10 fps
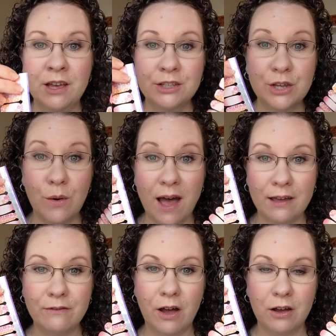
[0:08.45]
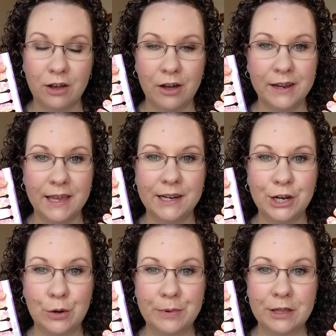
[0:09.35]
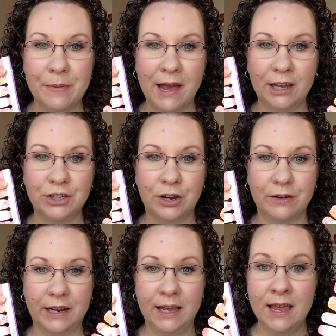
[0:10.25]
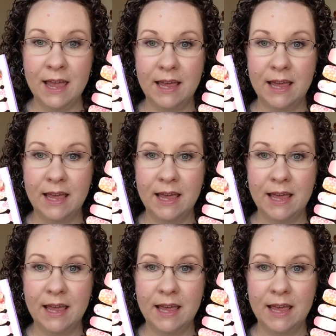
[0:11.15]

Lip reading: So I've gone ahead and opened the package already,